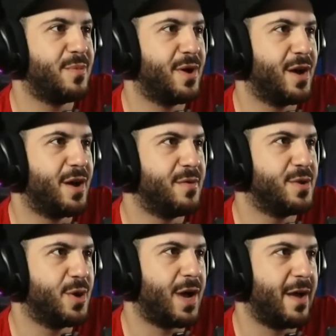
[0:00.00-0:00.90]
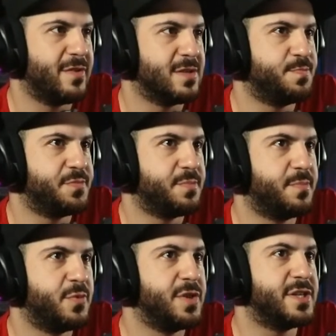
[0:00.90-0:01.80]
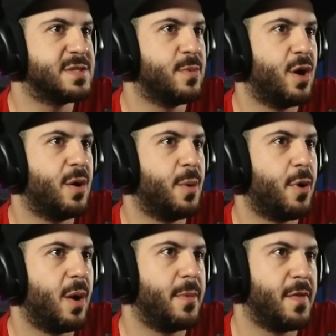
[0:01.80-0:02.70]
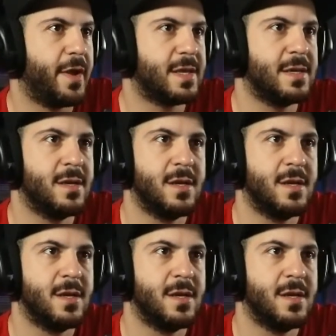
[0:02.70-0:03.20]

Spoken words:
I have a really small apartment. Like